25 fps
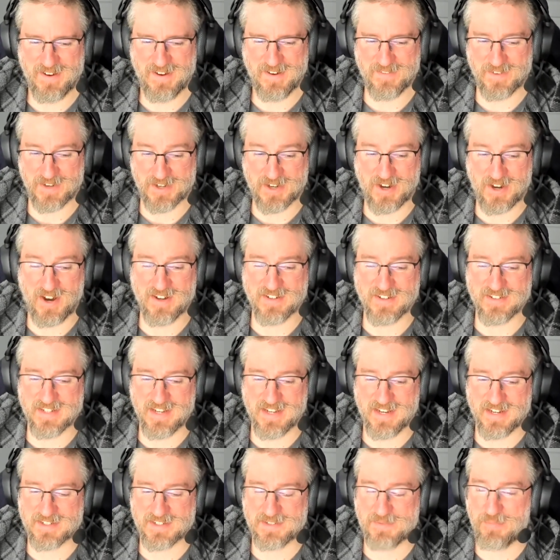
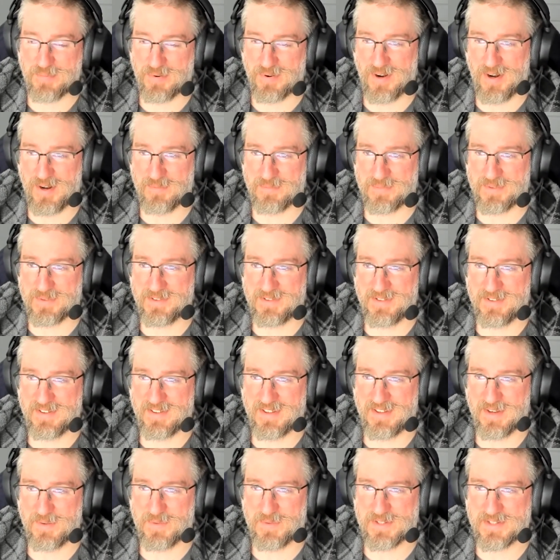context prompt
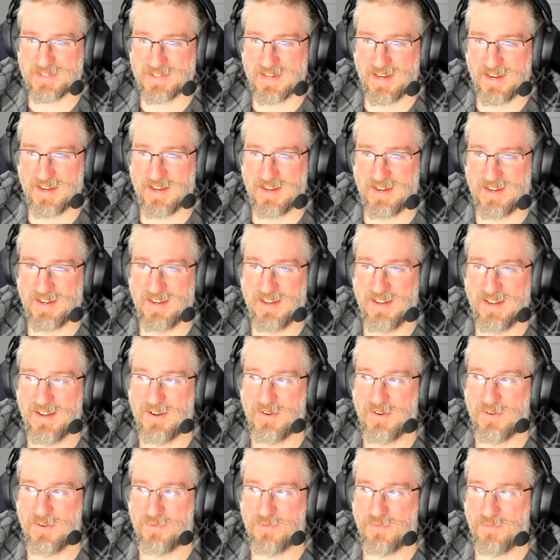that would say,
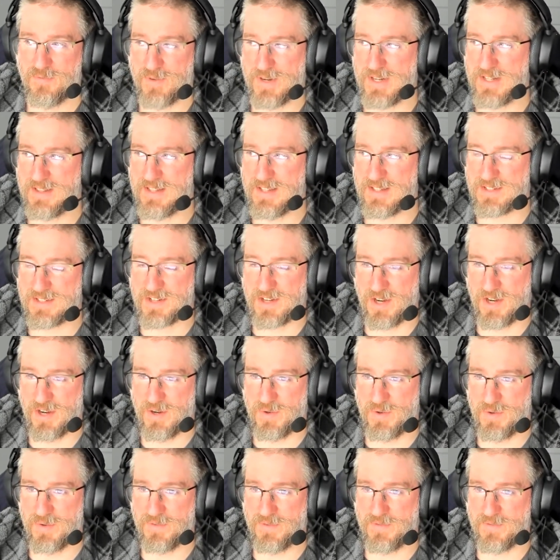read this
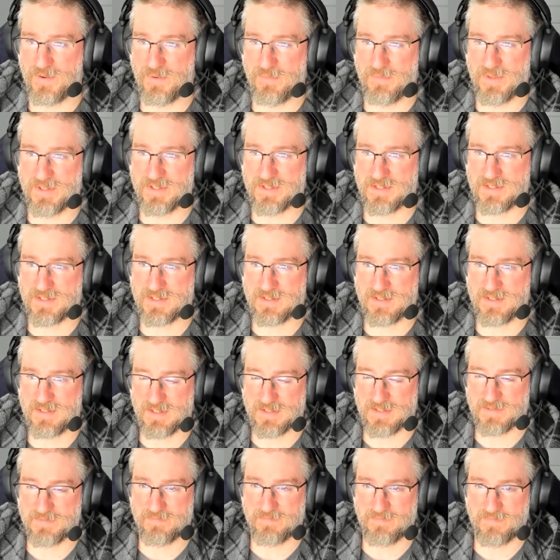code from this
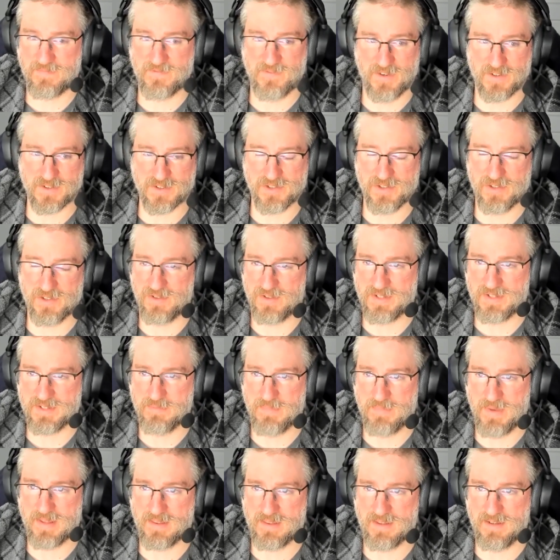function or this
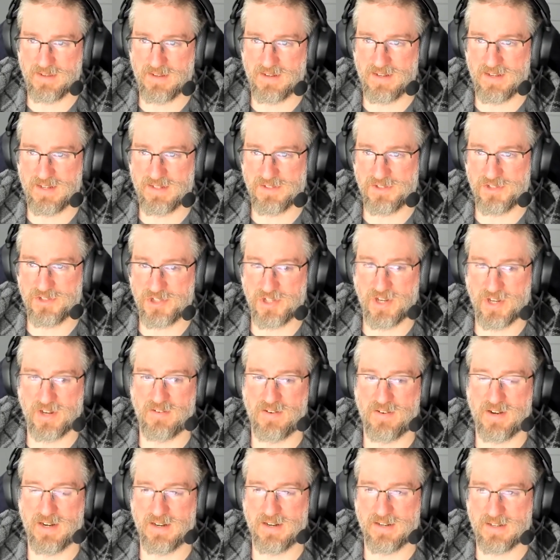method and
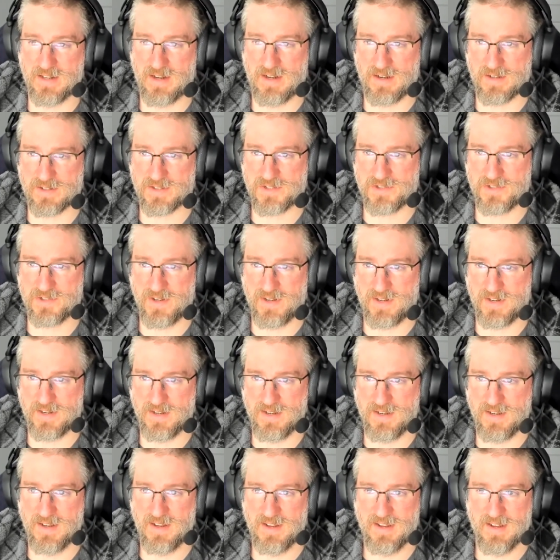generate a doc string.
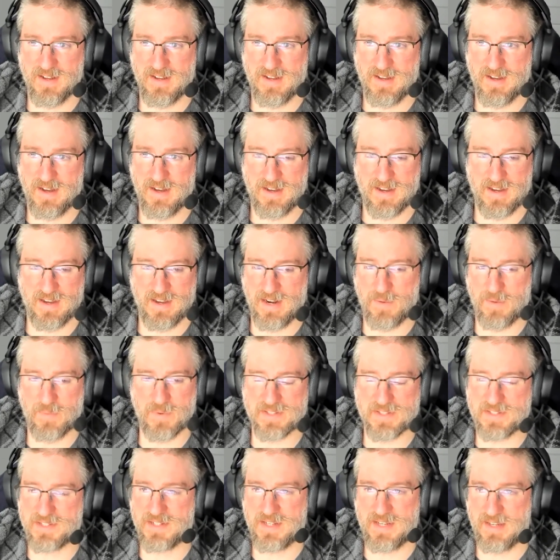And I want
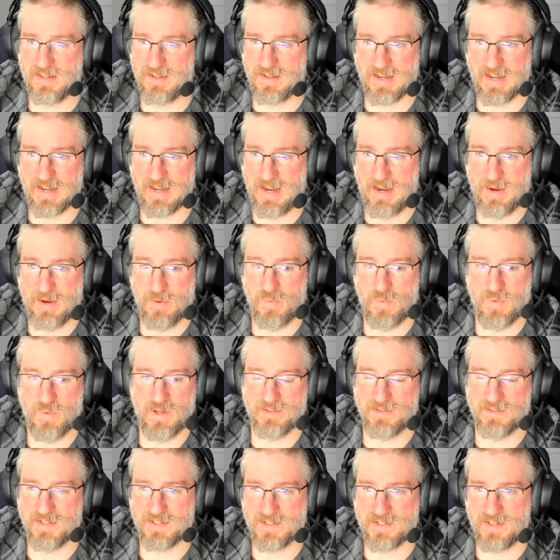to see how
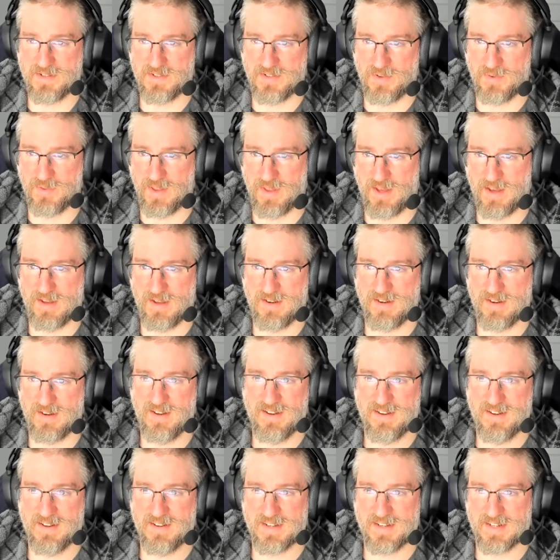well does it do that?
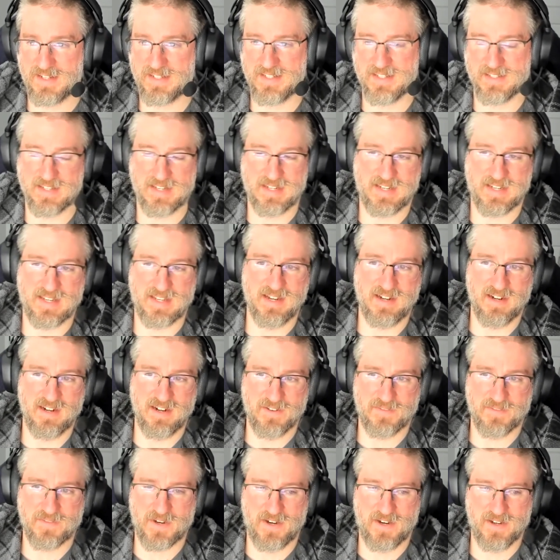Does it get
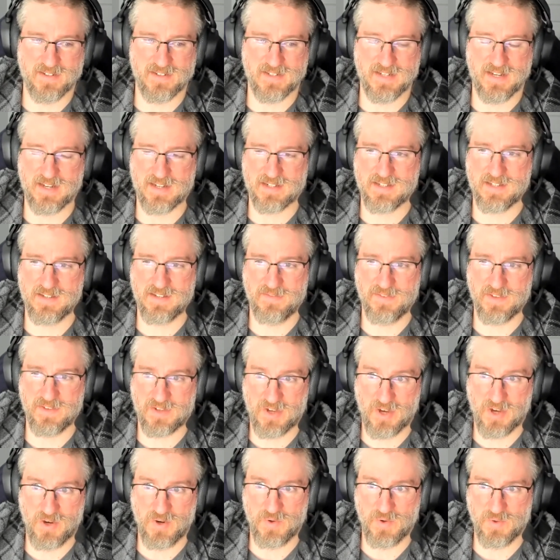enough context of the
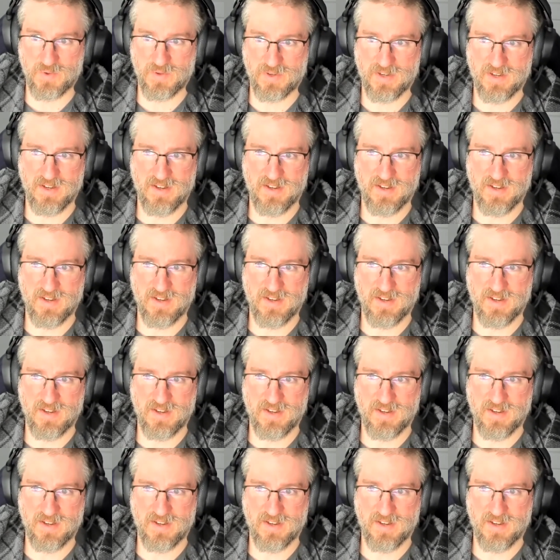code?